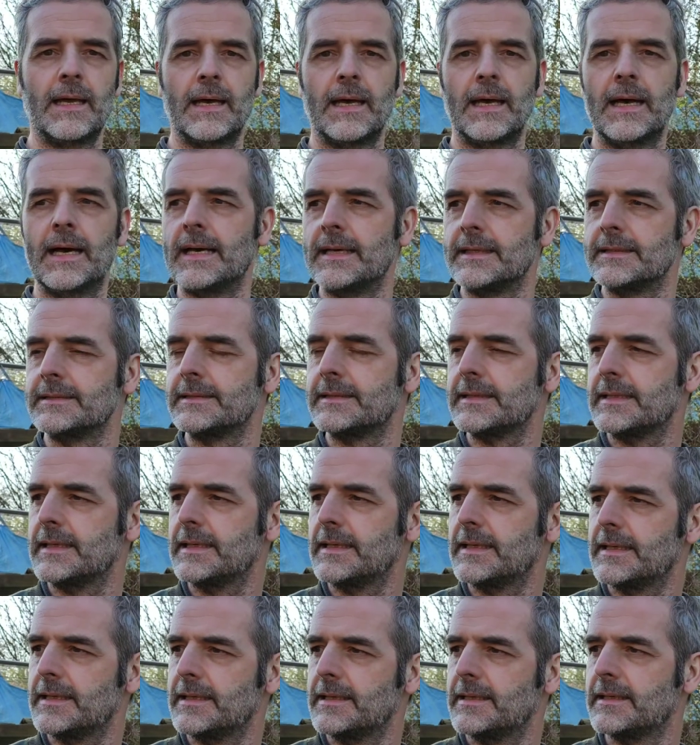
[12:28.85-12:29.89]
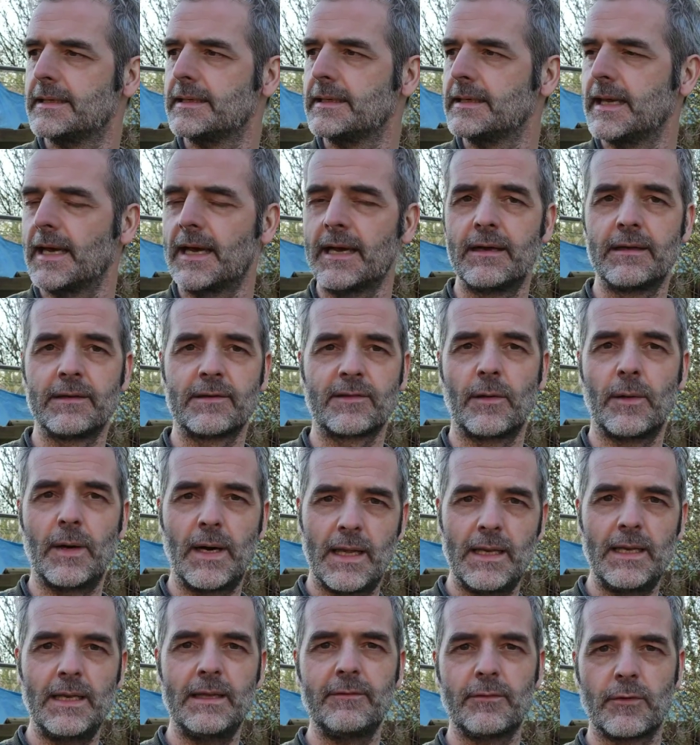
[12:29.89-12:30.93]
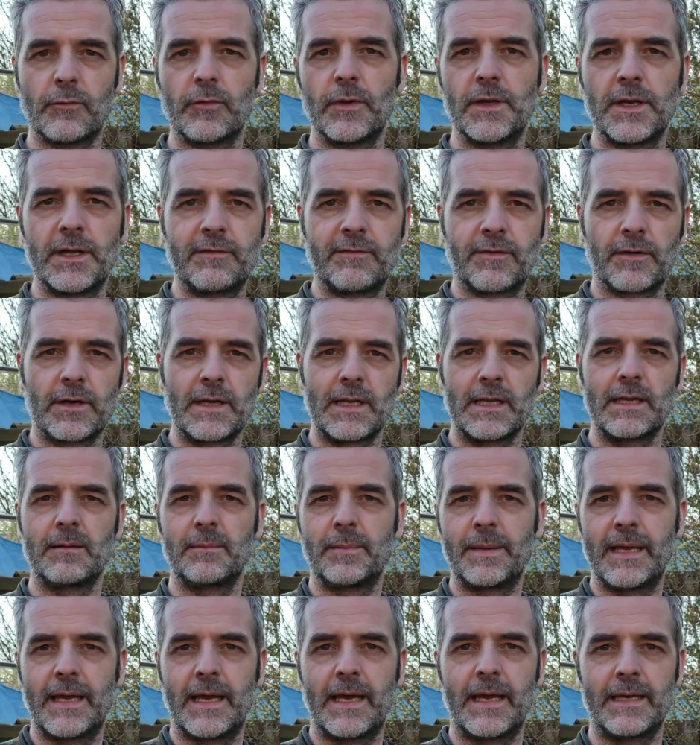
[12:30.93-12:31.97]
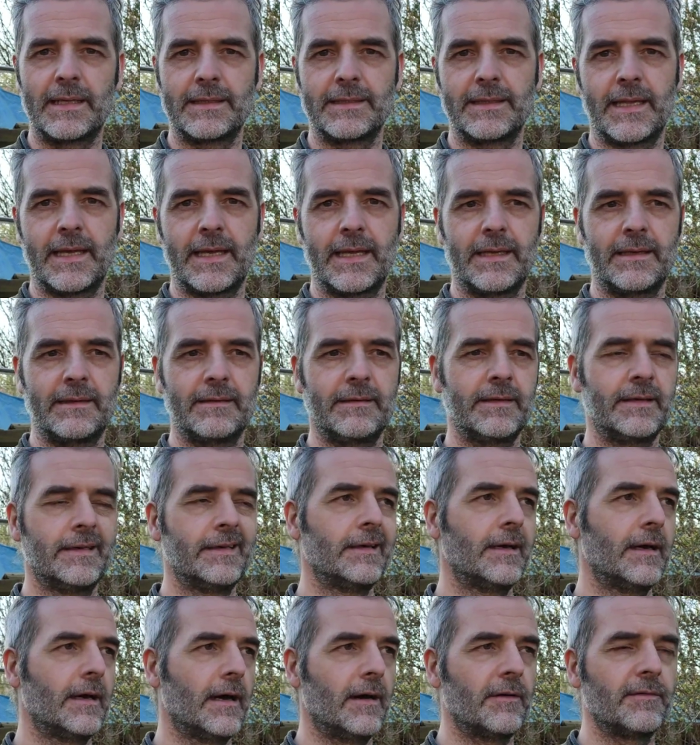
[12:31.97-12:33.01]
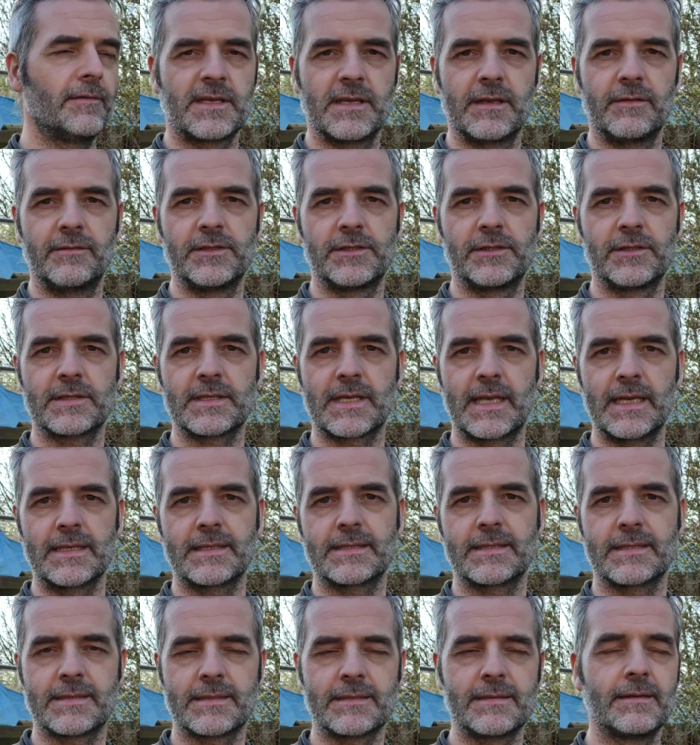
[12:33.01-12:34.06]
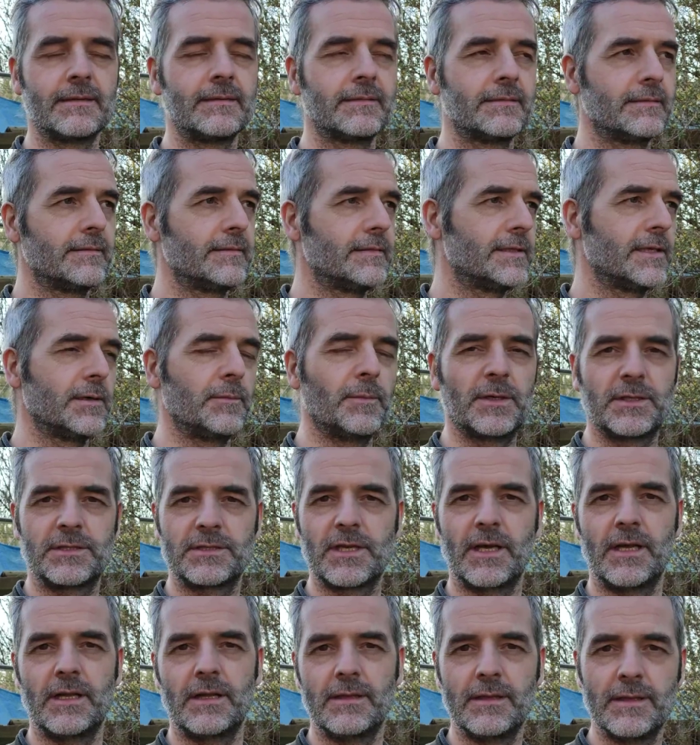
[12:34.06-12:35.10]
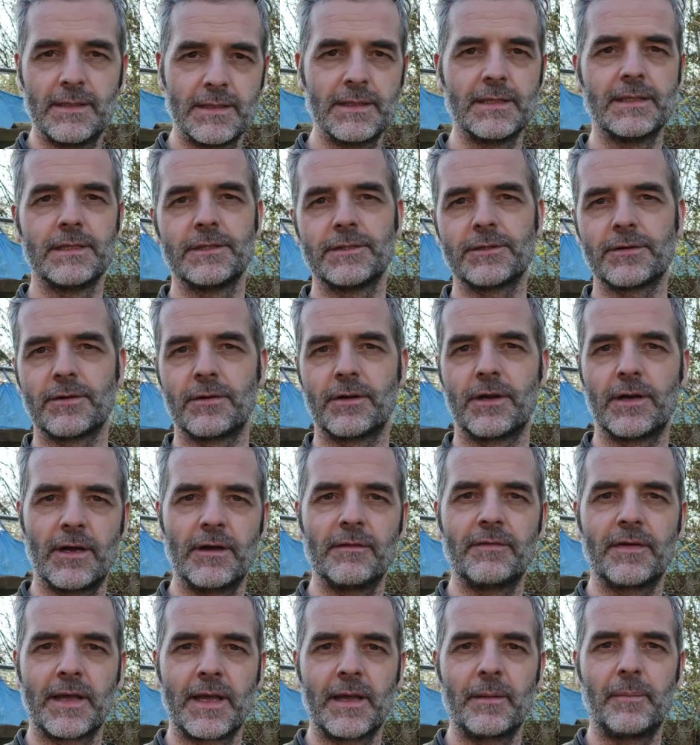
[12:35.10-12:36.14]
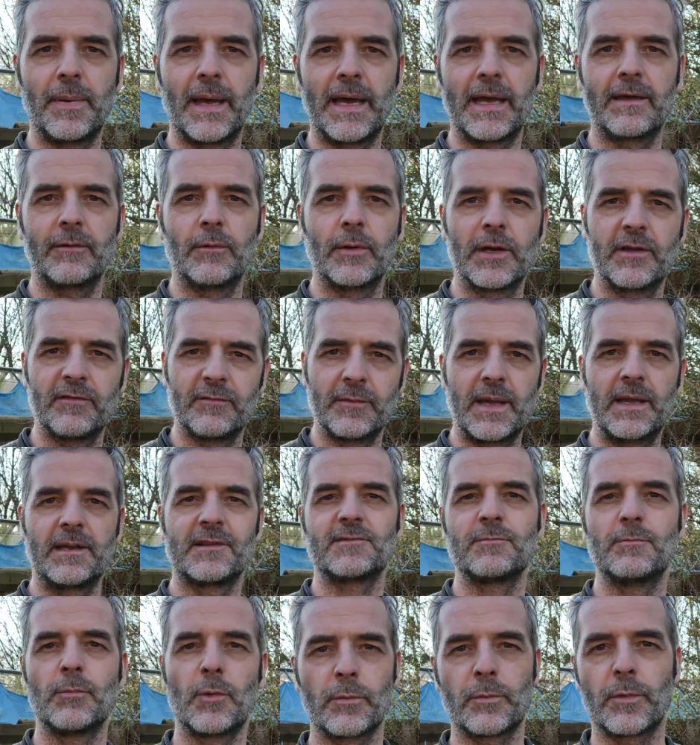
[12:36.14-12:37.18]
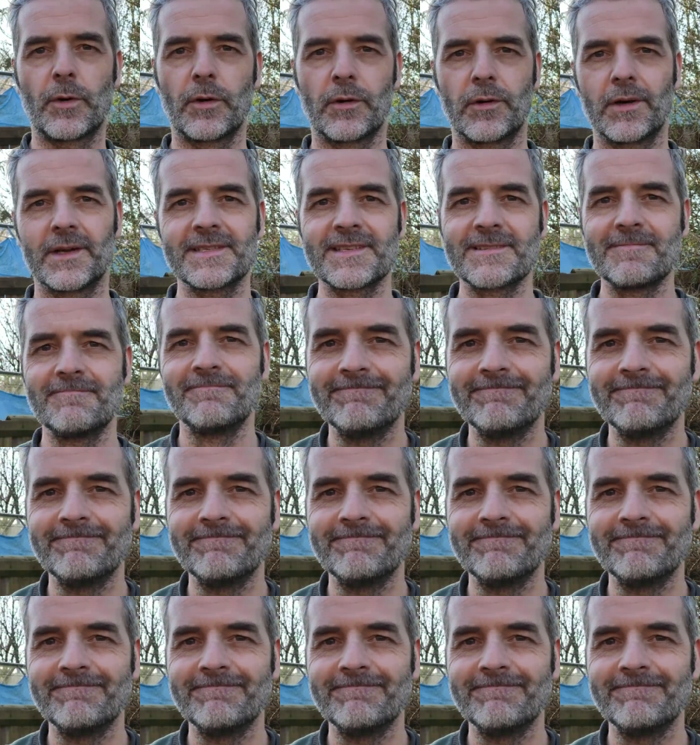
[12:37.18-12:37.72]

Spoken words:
And yeah, so I'll leave it running for a little bit, and then obviously if it just gets too much, I'll turn it off and get back when I've made some more progress.